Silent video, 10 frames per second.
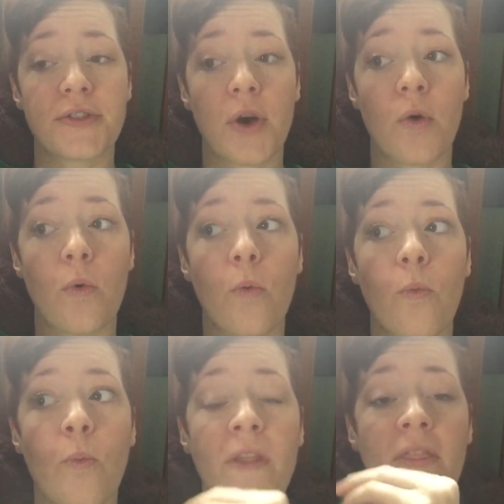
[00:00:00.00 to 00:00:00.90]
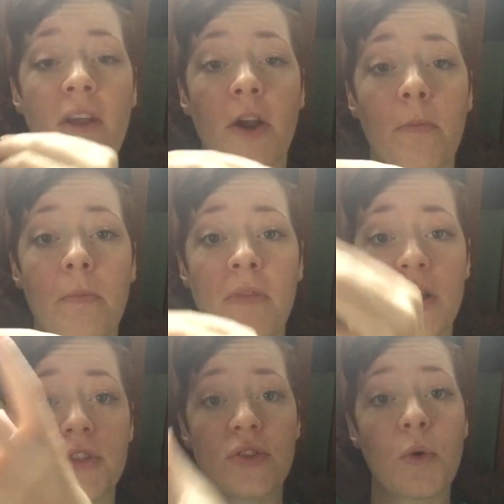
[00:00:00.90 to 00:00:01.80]
So when
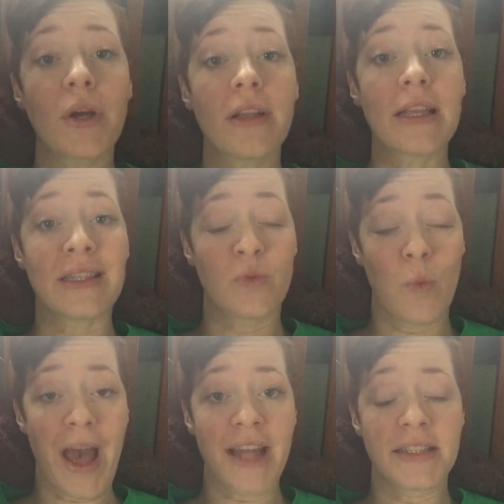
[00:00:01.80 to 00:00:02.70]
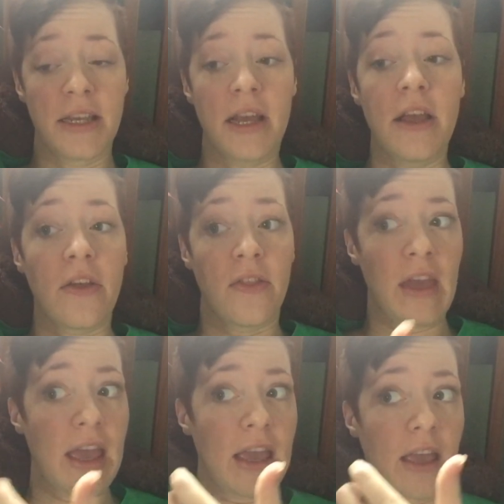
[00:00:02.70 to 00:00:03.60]
their soil is wet,
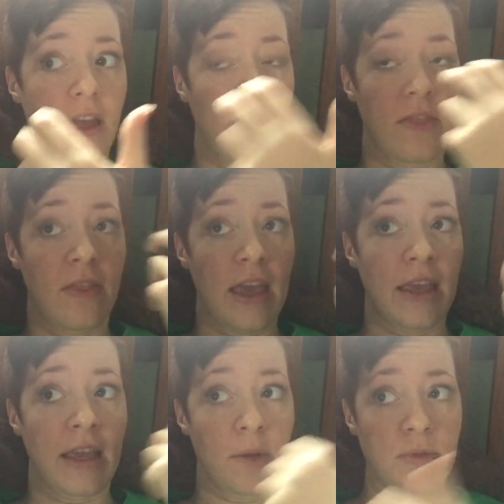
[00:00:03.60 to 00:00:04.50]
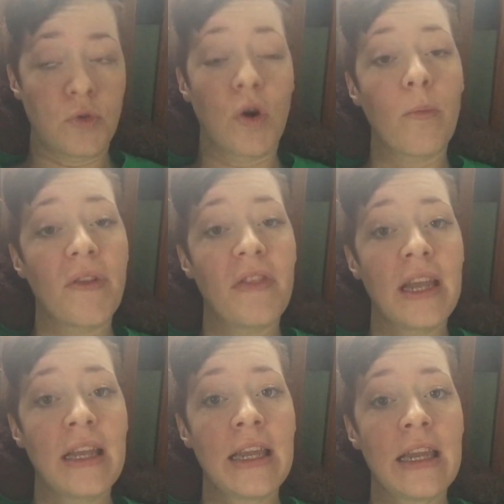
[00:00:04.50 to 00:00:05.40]
they can absorb what
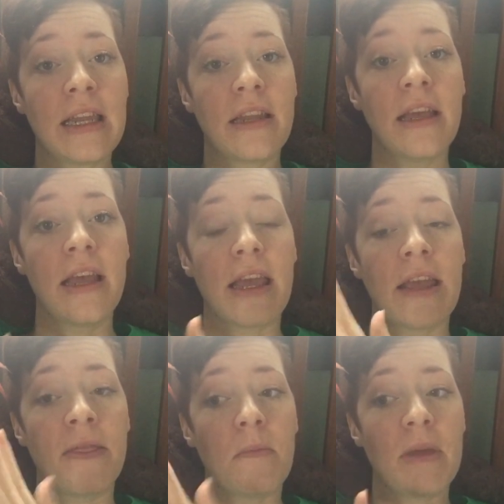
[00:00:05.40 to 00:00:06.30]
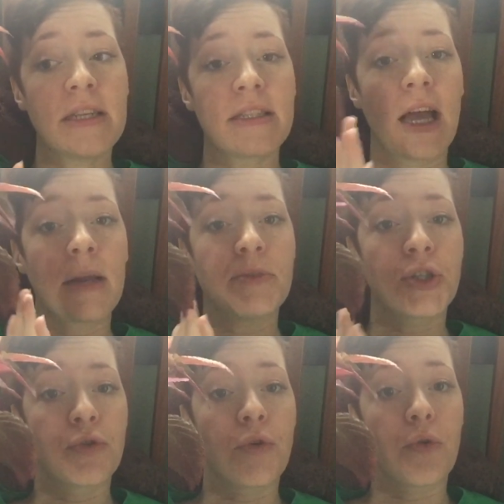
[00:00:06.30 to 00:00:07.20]
they need in the meantime
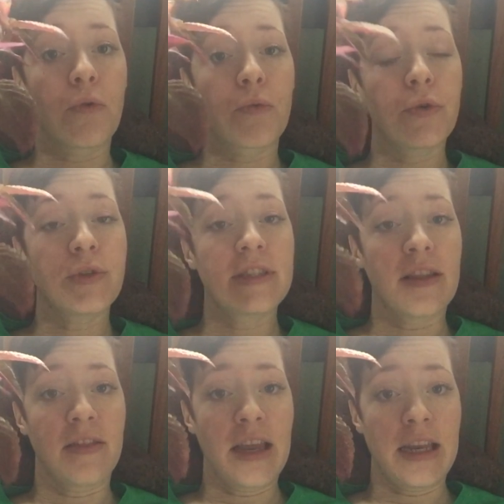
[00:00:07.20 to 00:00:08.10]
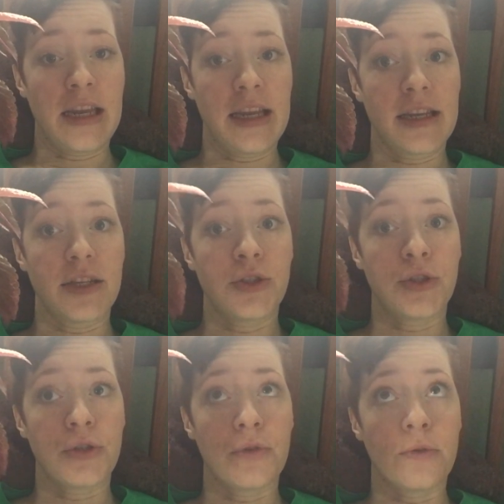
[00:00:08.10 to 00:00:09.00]
to grow the roots that they need
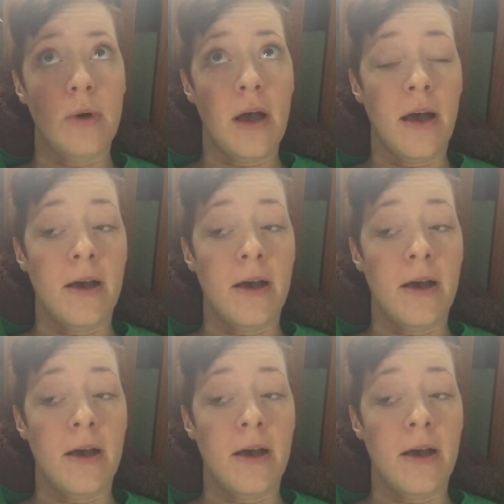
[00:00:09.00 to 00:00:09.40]
to